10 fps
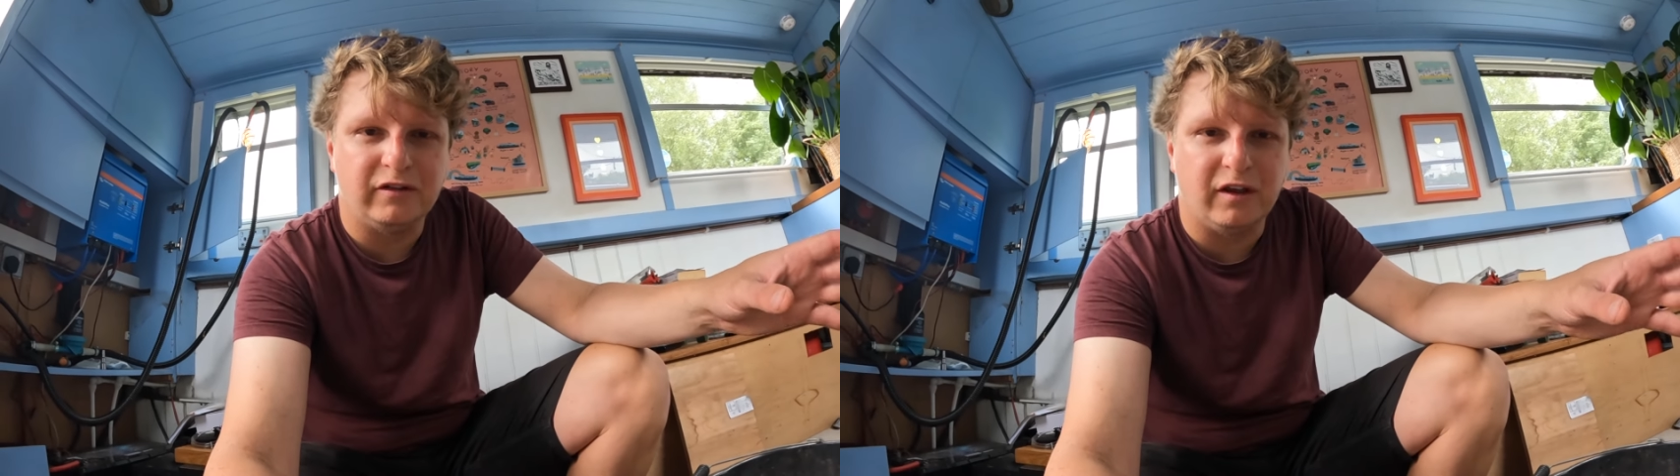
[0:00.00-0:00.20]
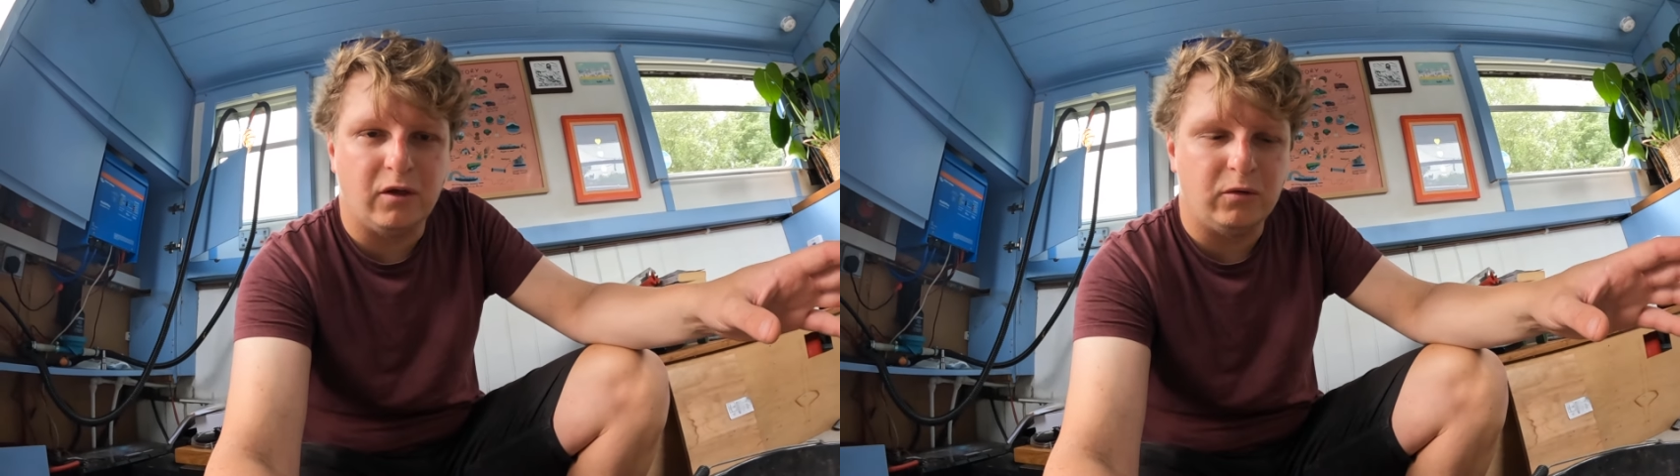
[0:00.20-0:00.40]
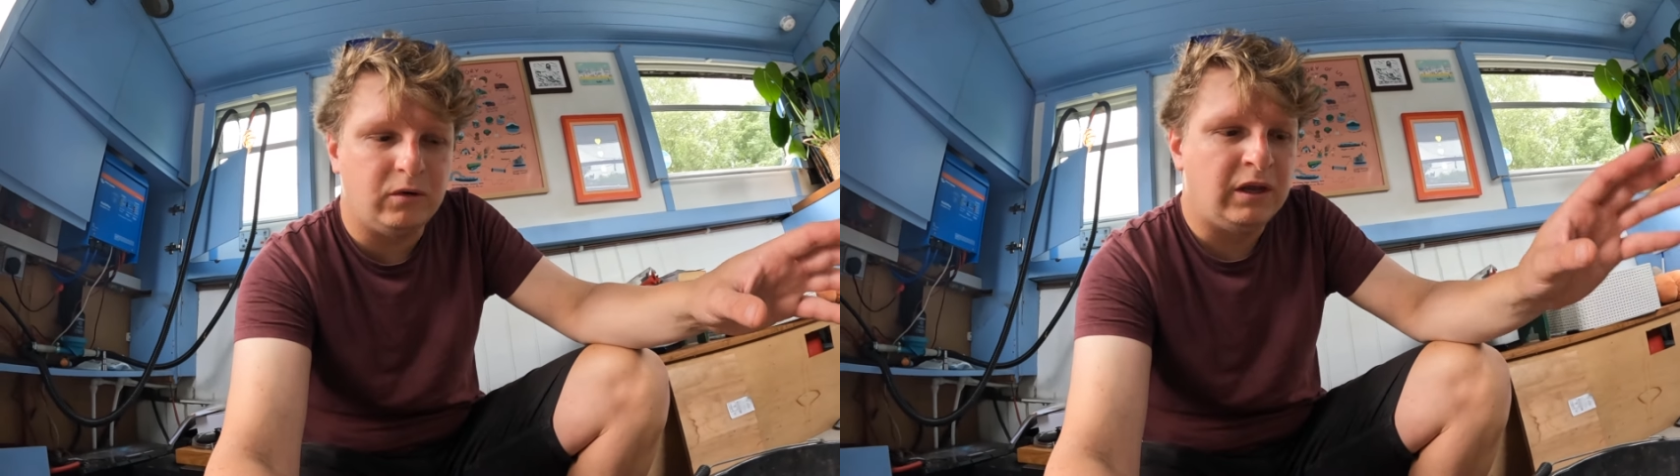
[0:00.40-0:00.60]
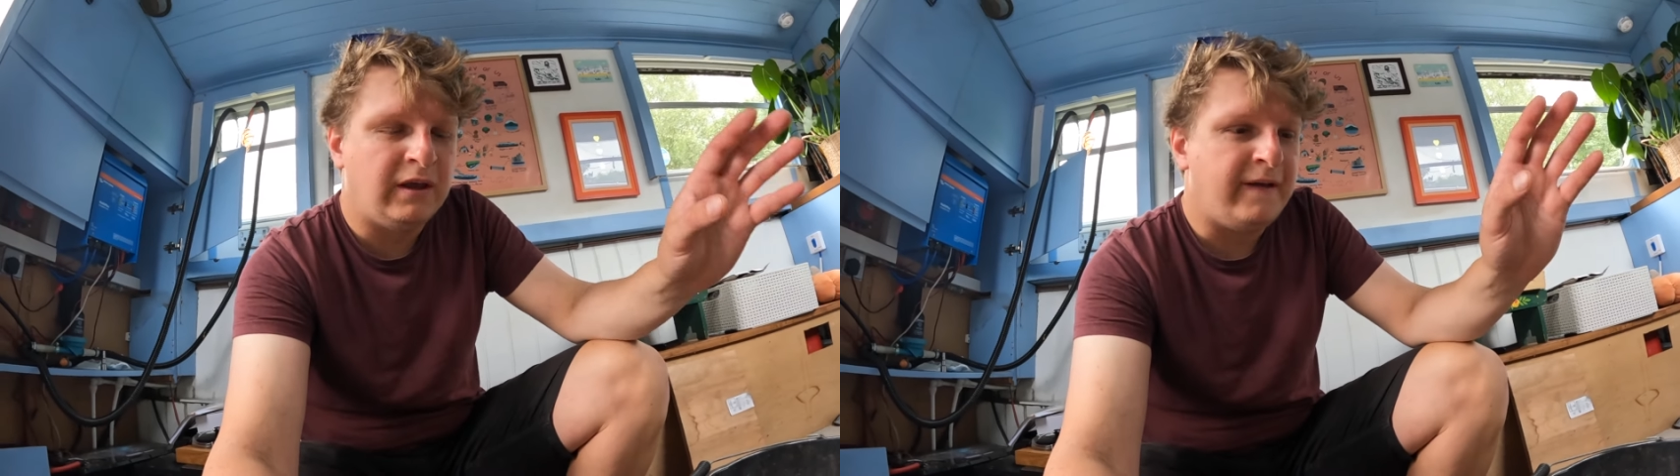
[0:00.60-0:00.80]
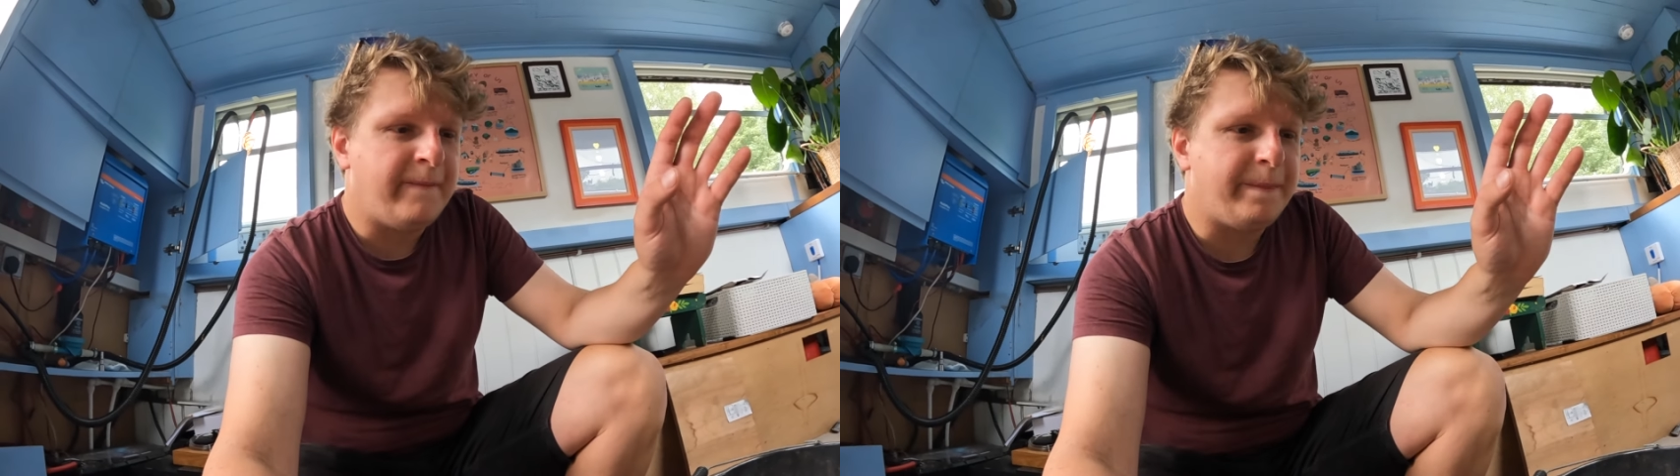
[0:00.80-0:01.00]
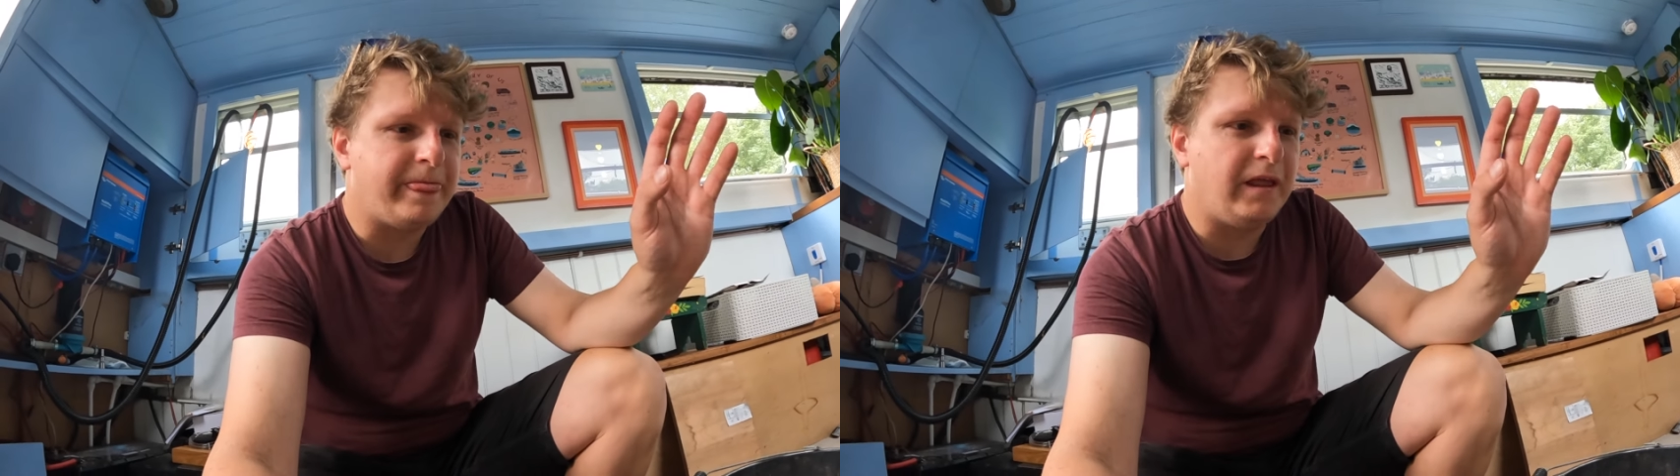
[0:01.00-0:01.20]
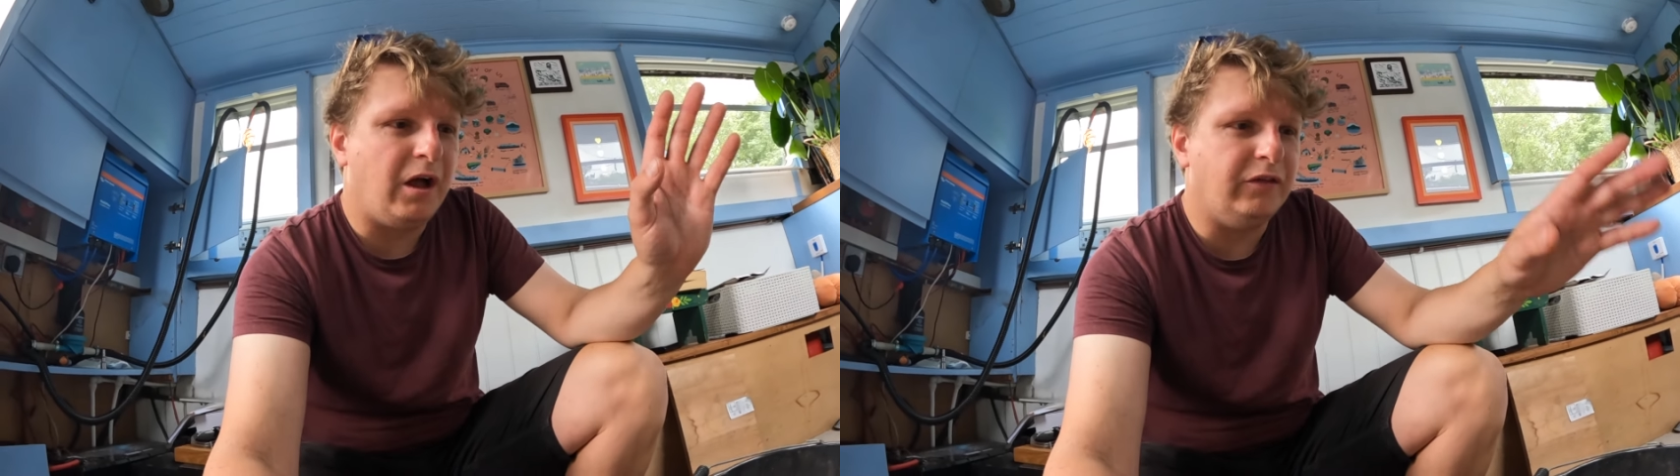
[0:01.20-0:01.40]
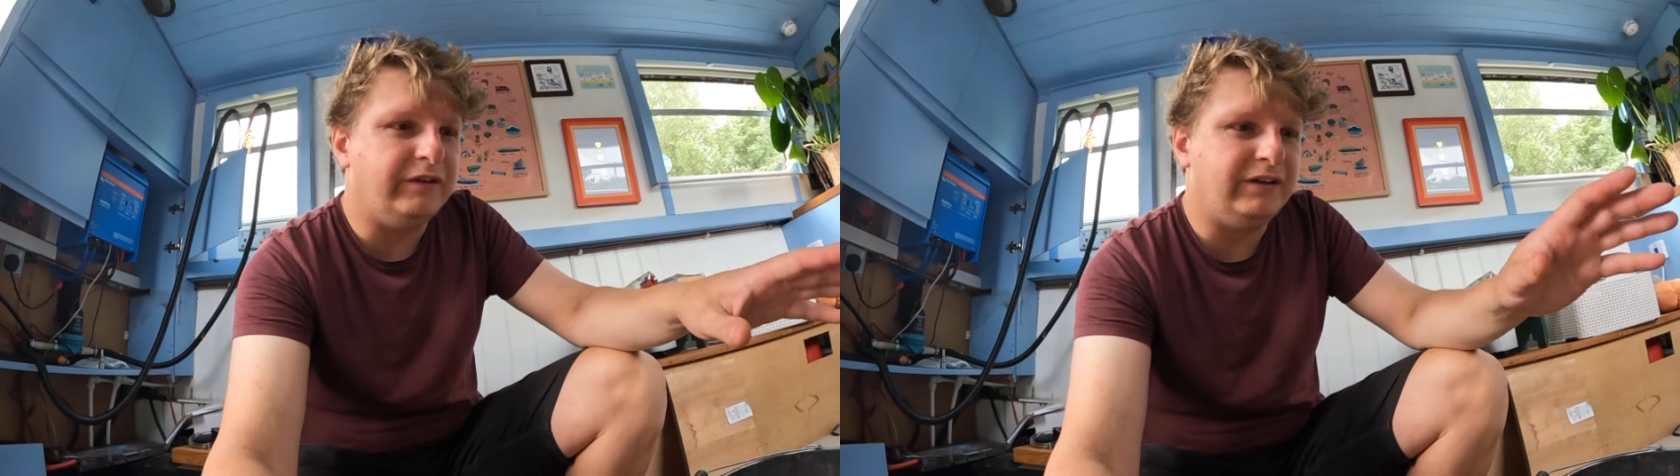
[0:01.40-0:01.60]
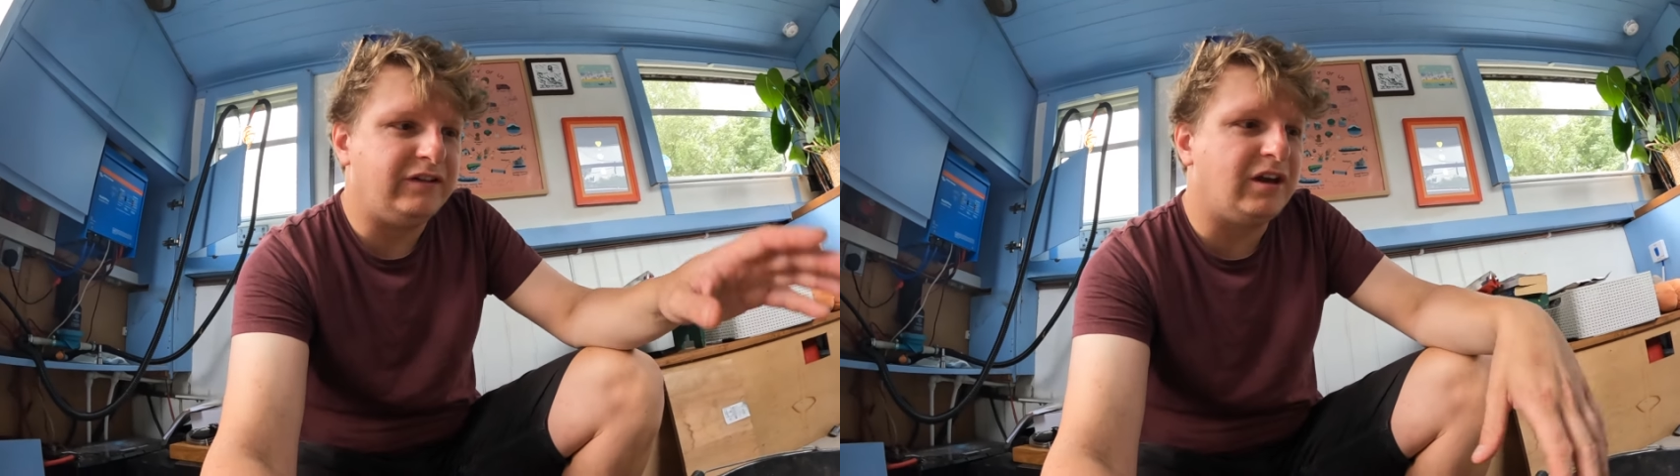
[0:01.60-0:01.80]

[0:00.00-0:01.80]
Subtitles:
so I'll need to